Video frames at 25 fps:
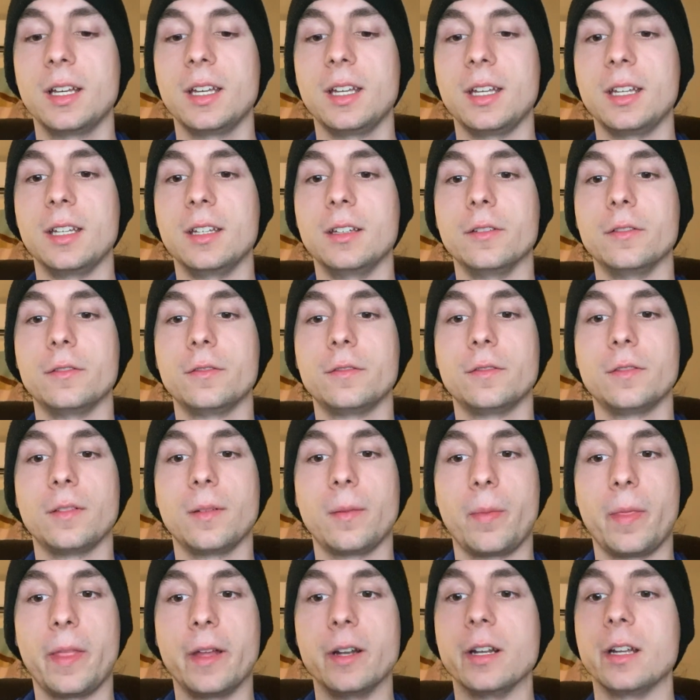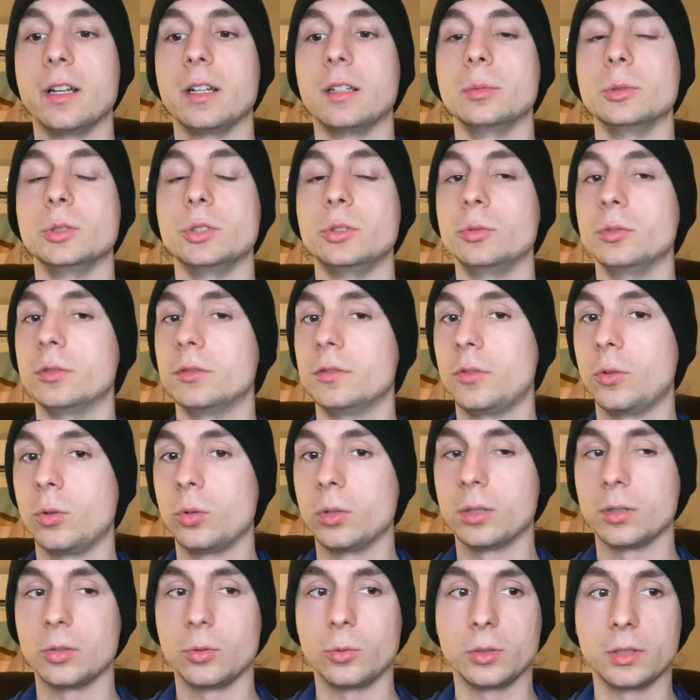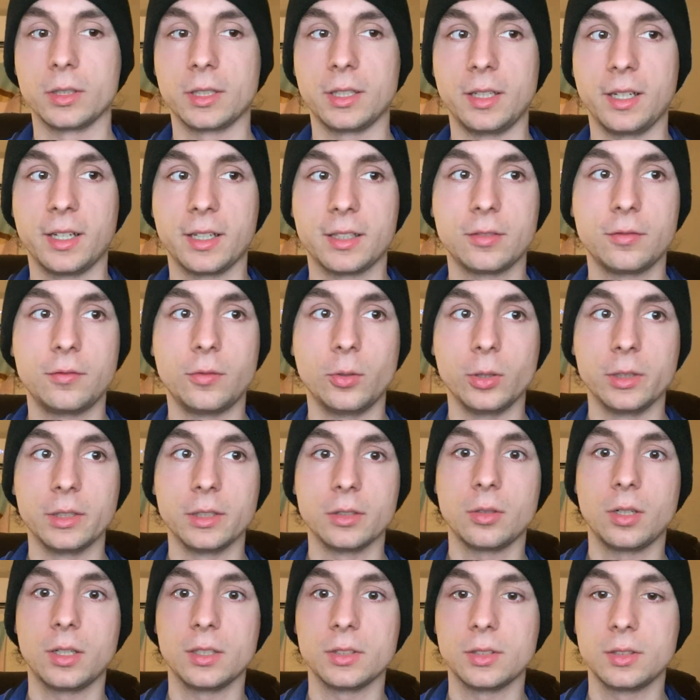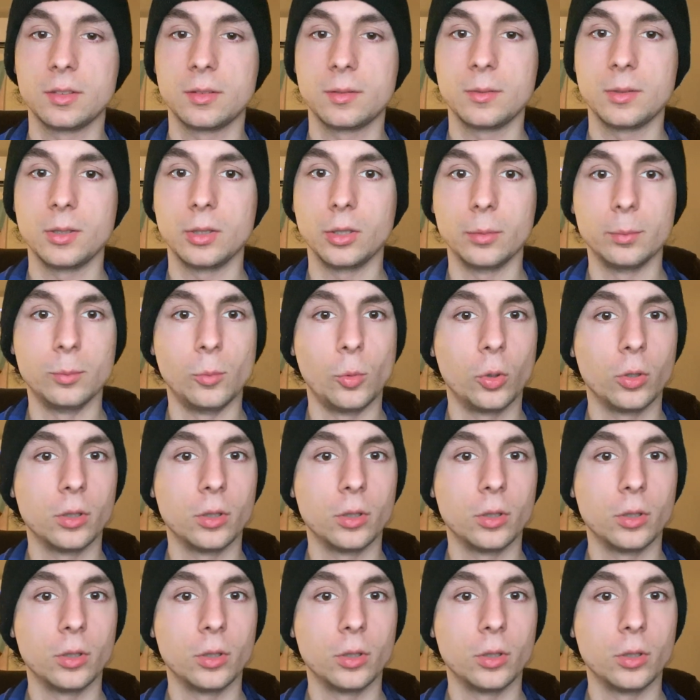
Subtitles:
if they're not able to afford or connect fully across their